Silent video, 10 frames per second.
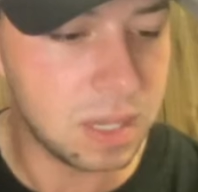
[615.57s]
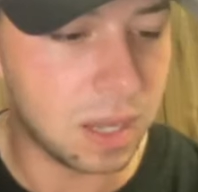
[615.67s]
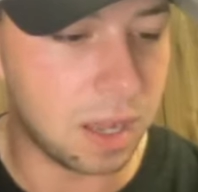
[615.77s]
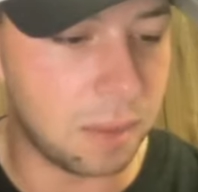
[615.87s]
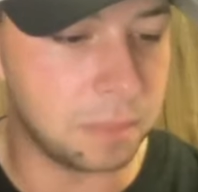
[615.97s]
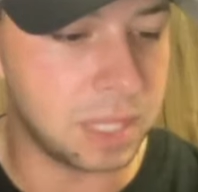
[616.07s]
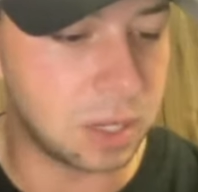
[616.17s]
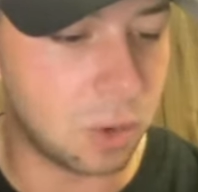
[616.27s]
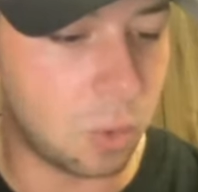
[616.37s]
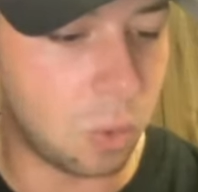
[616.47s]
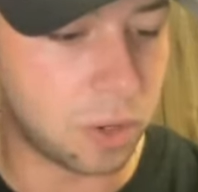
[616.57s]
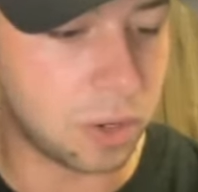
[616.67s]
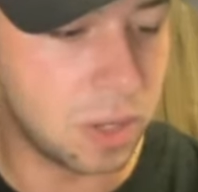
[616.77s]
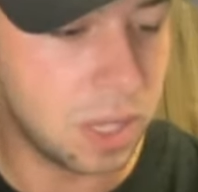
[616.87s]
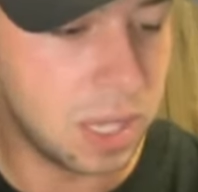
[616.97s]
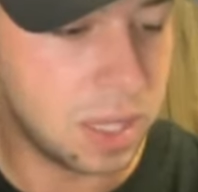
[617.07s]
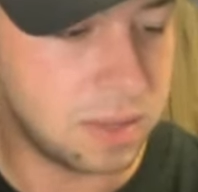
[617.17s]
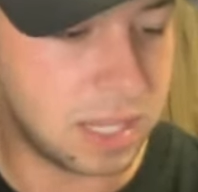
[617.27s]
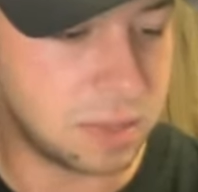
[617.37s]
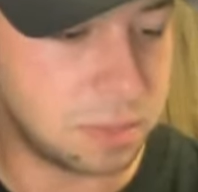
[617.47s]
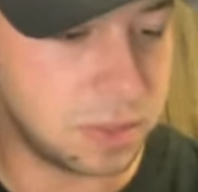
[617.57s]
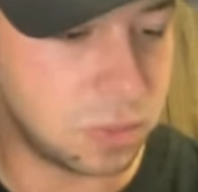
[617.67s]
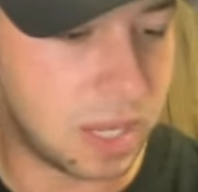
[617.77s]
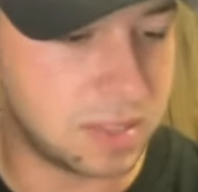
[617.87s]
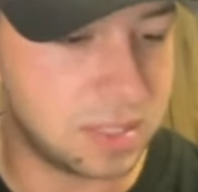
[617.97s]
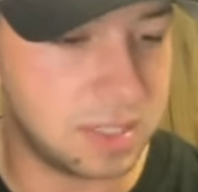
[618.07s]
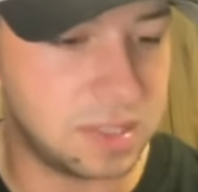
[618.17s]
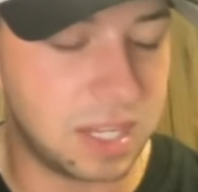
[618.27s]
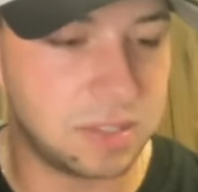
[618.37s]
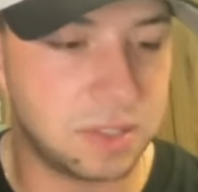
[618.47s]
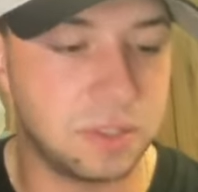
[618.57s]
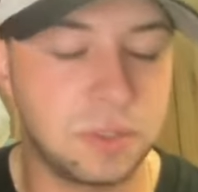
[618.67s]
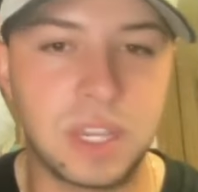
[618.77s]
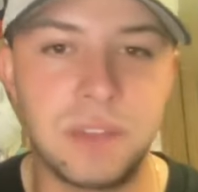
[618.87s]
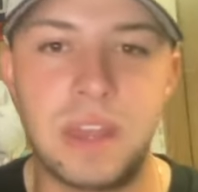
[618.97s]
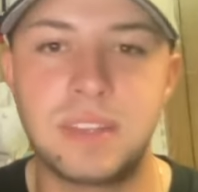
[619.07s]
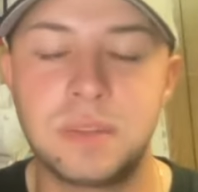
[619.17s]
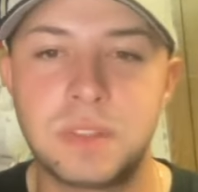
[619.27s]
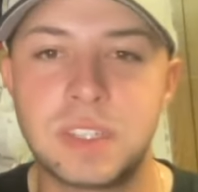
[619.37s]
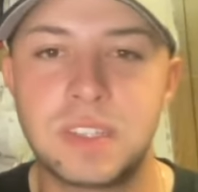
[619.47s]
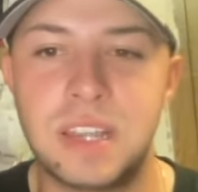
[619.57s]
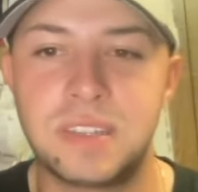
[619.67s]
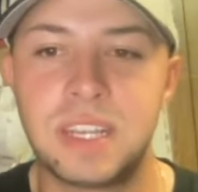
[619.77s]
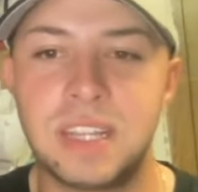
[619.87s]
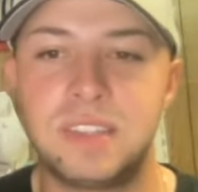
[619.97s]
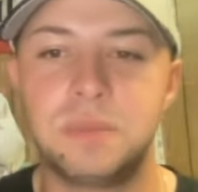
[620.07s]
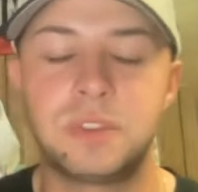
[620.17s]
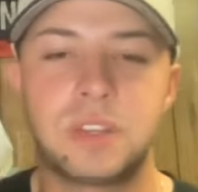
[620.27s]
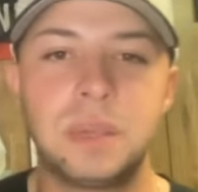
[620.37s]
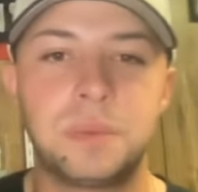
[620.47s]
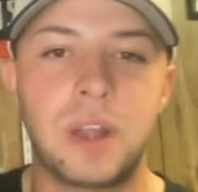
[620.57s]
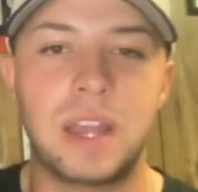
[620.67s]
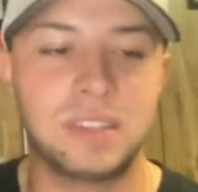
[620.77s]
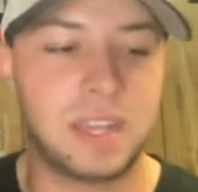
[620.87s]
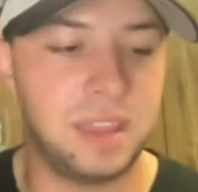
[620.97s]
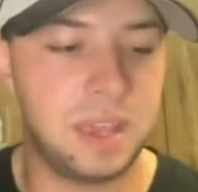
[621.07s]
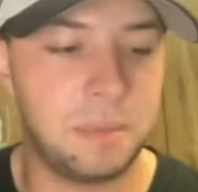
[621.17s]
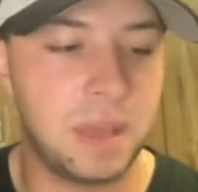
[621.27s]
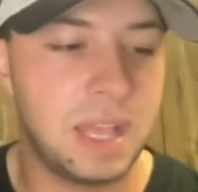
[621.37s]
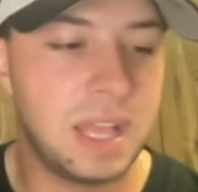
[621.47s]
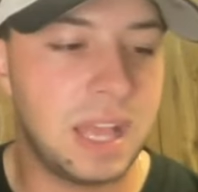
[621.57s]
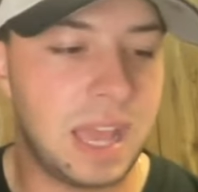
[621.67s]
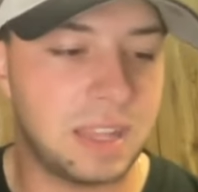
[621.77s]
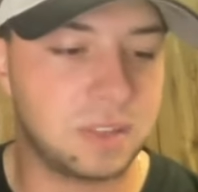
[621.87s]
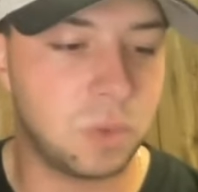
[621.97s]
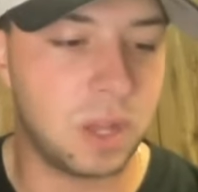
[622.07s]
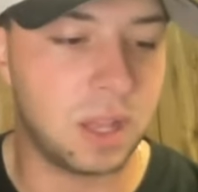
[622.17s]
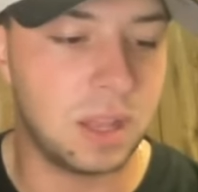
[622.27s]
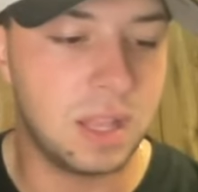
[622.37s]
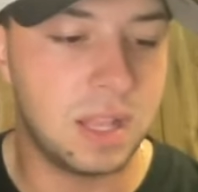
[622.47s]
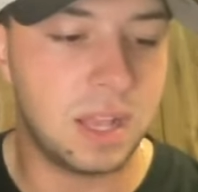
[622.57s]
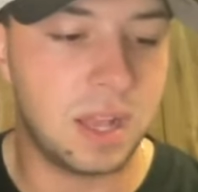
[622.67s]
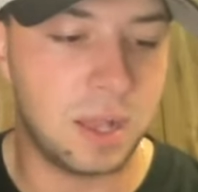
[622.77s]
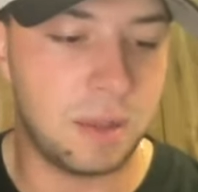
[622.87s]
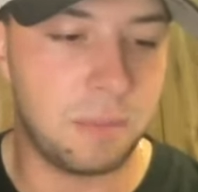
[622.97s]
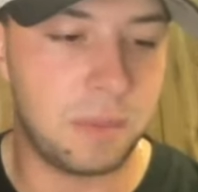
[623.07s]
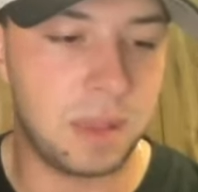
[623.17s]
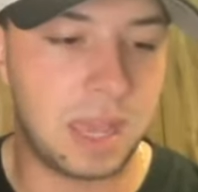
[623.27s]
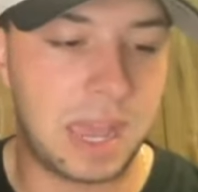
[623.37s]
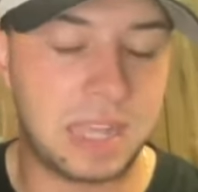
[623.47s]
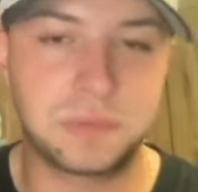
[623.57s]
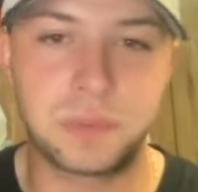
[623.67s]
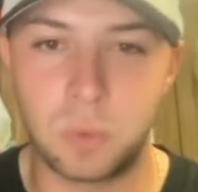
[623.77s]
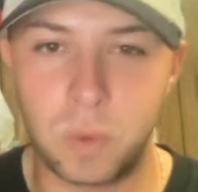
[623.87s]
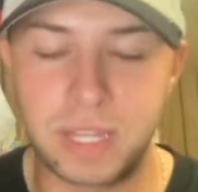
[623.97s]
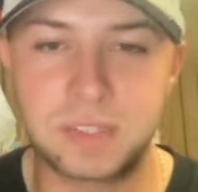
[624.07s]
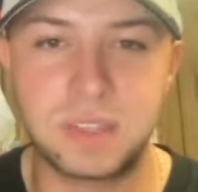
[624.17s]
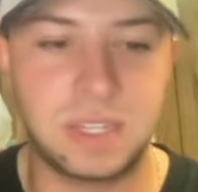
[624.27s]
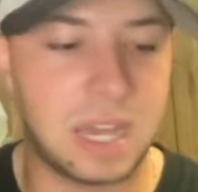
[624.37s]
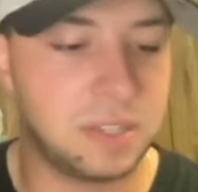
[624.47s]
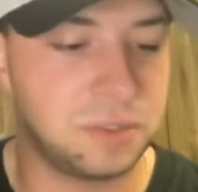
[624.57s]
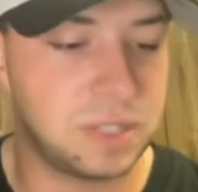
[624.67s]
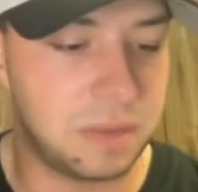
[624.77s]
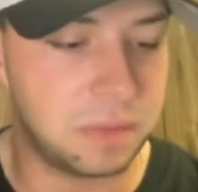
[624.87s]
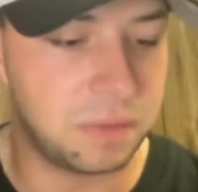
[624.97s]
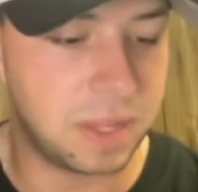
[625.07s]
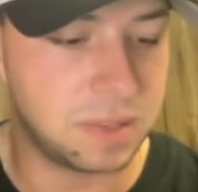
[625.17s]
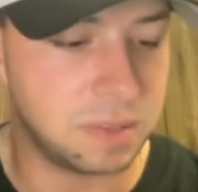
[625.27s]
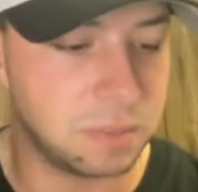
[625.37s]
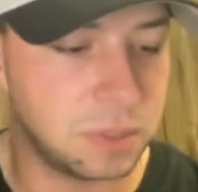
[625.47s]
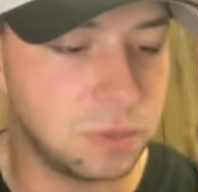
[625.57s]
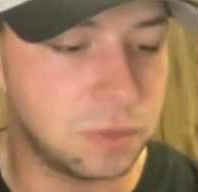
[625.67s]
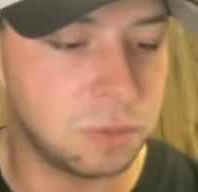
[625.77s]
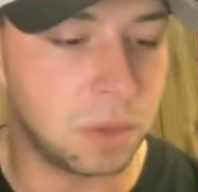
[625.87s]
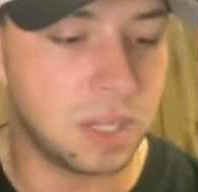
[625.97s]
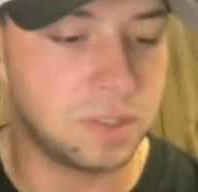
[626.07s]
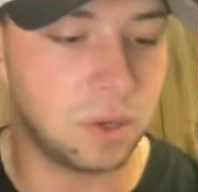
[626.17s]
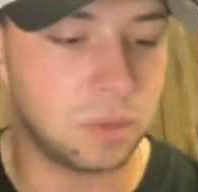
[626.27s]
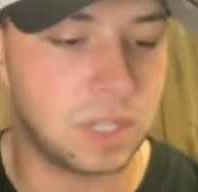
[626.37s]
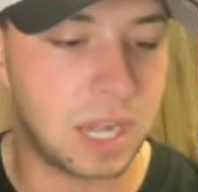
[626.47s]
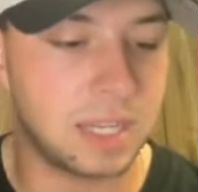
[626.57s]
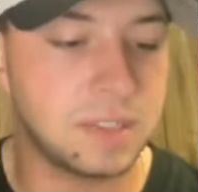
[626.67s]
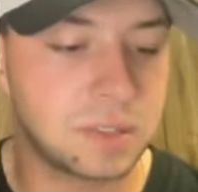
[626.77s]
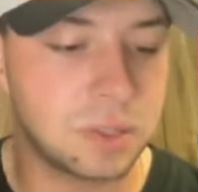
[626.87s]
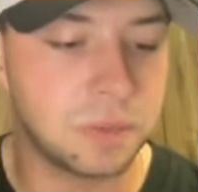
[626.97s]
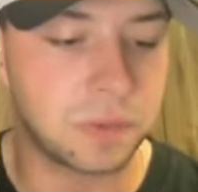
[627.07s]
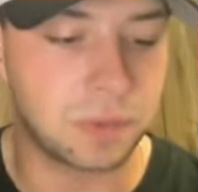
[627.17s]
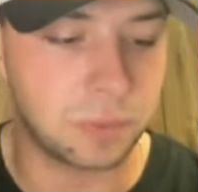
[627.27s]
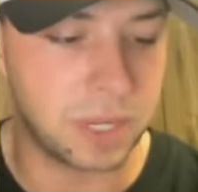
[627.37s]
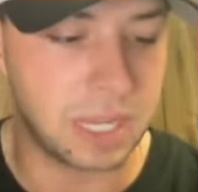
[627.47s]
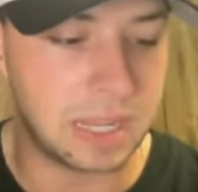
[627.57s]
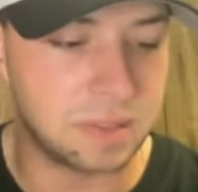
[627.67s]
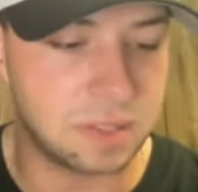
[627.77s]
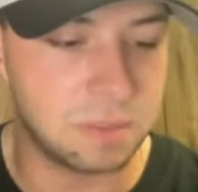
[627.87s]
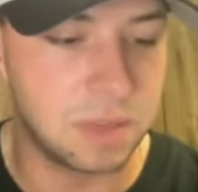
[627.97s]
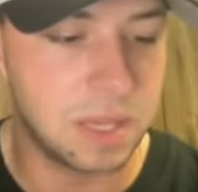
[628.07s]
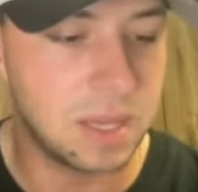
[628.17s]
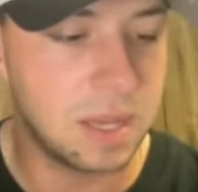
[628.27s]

Um, Nico Hoerner, Dansby Swanson, and Seiya Suzuki have had some success against him. So keep your eyes on them as well. Um, as for Wicks, the Dodgers haven't faced him too too much. Ohtani's two for three against him.